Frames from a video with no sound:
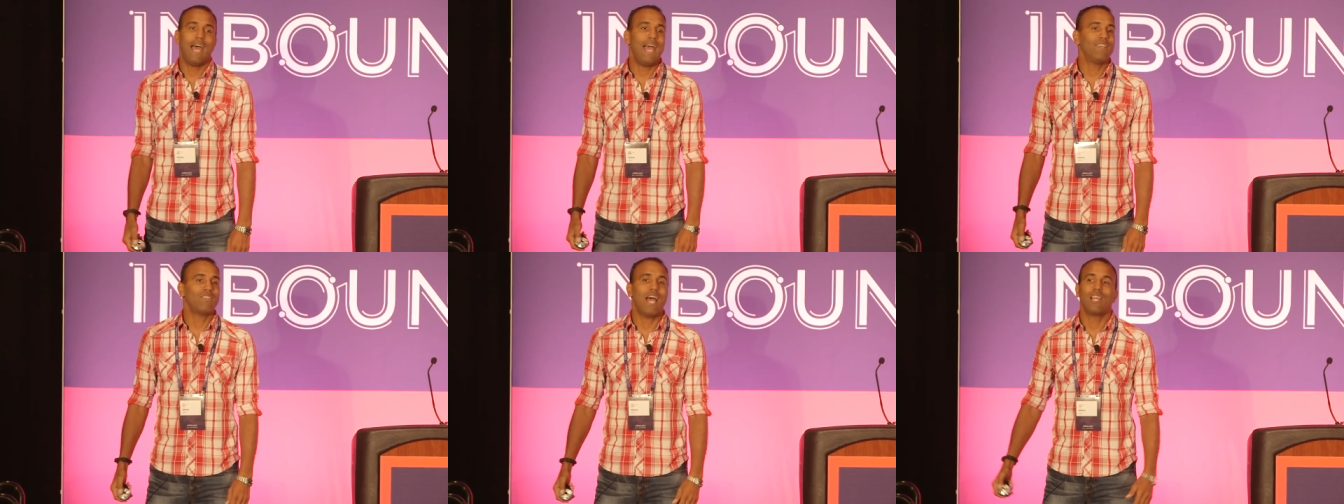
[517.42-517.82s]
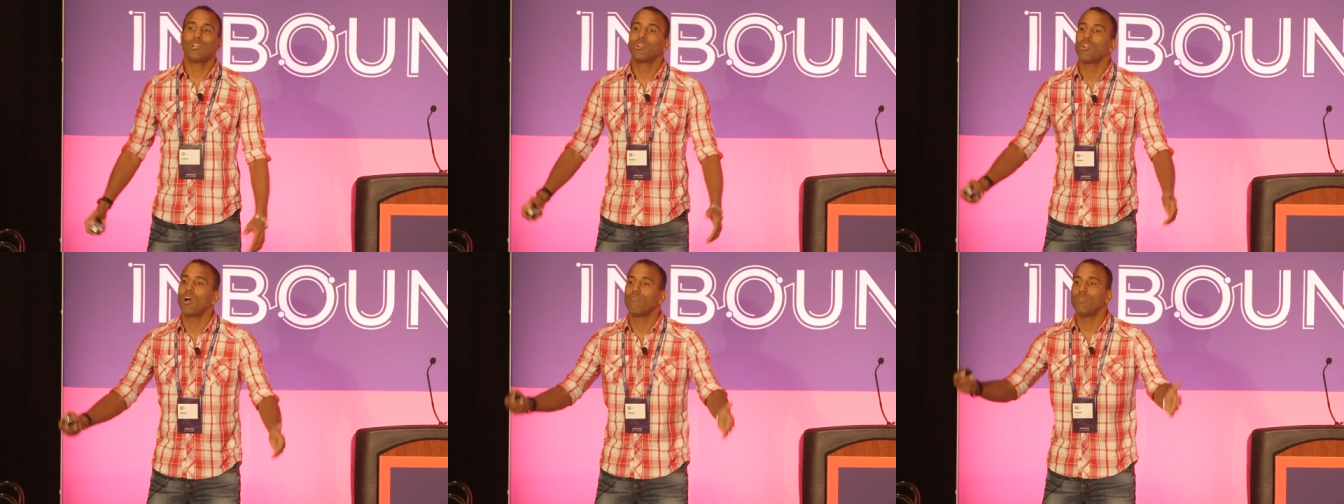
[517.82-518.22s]
guys, I
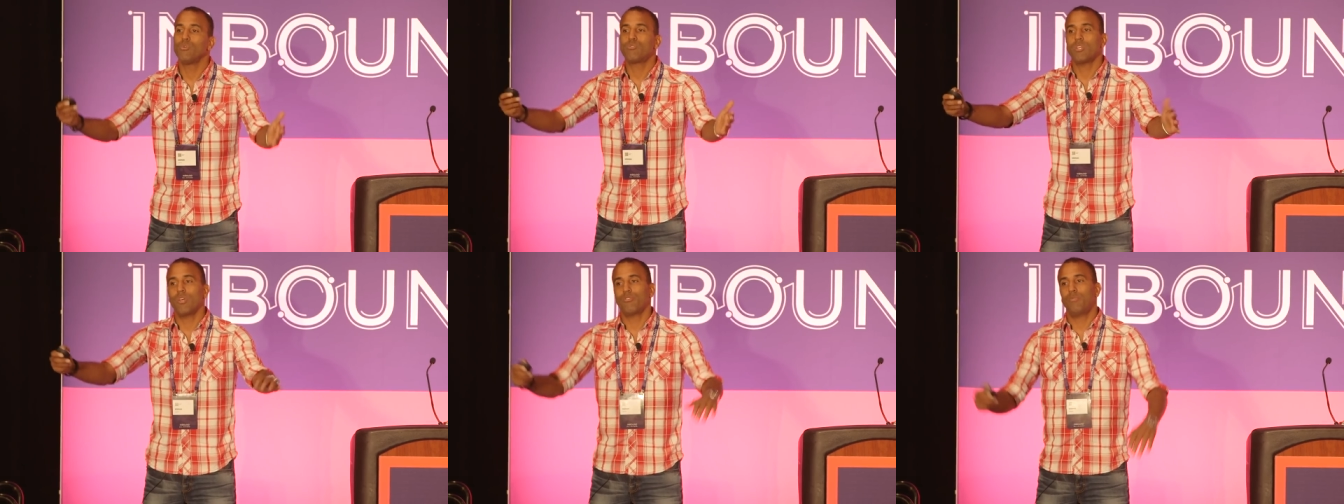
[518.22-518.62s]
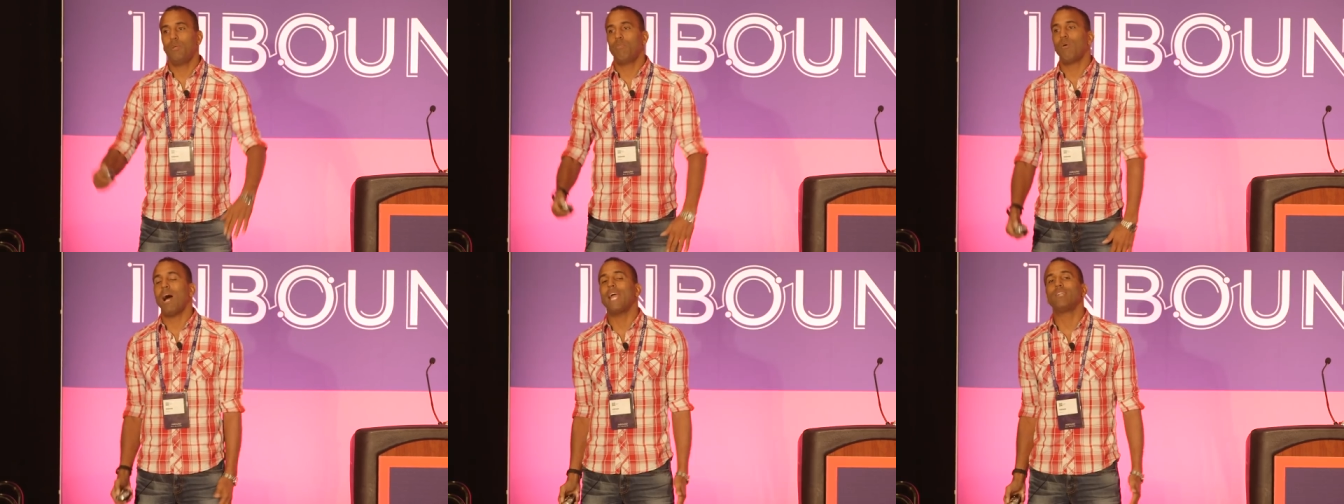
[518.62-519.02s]
love you
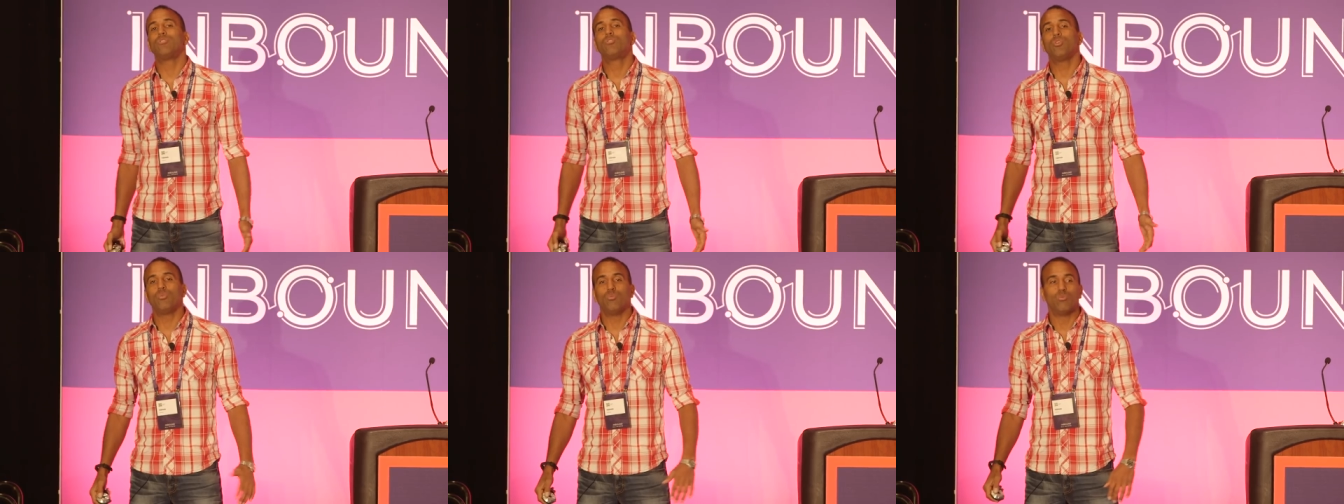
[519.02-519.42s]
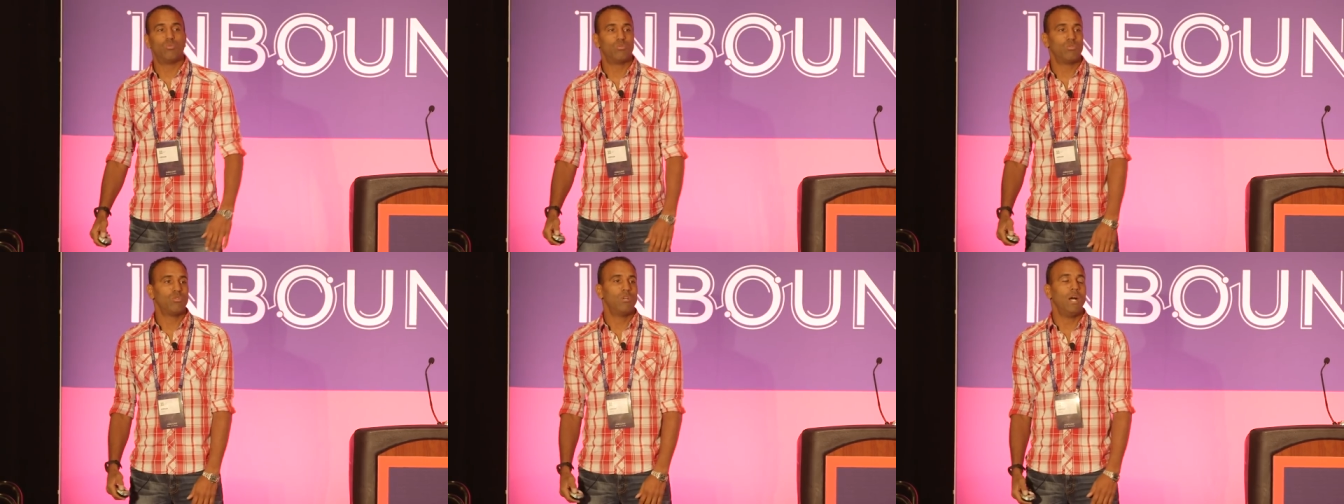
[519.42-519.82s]
salespeople. I do.
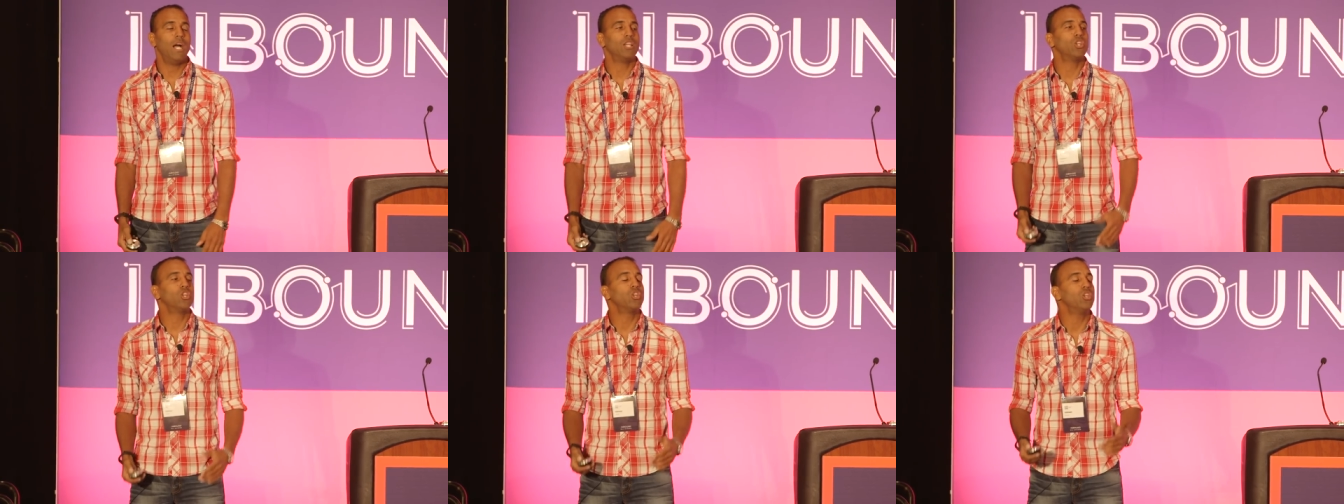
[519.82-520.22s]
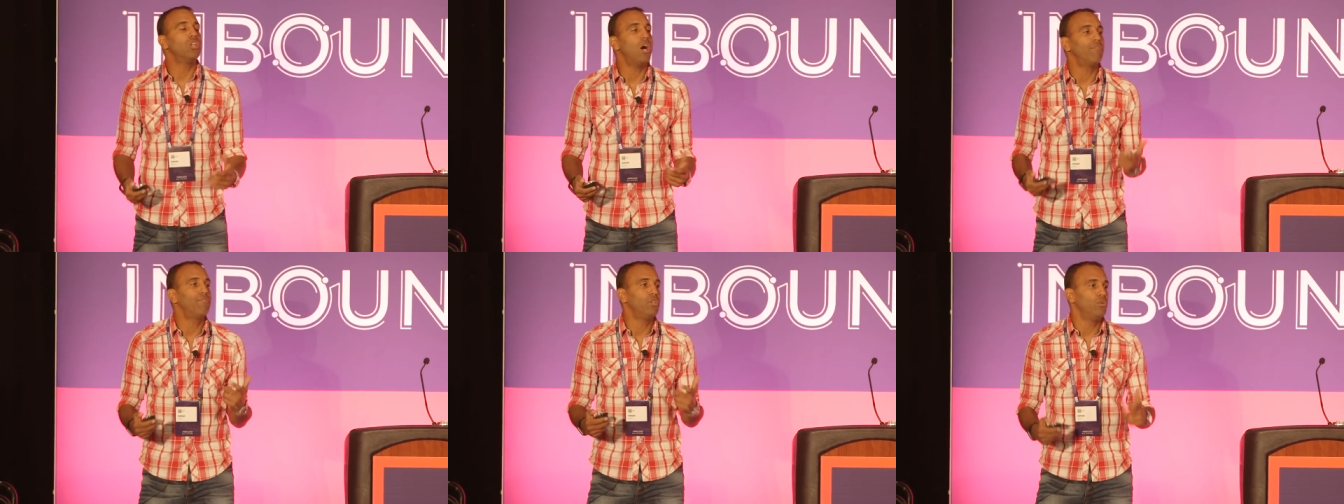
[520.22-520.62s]
I
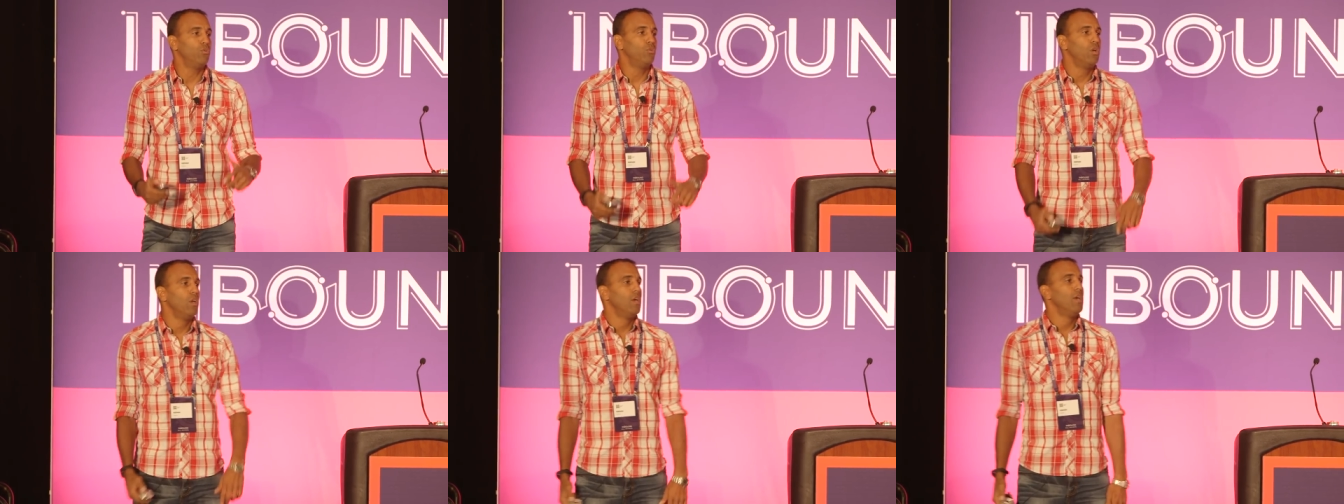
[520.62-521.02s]
love you.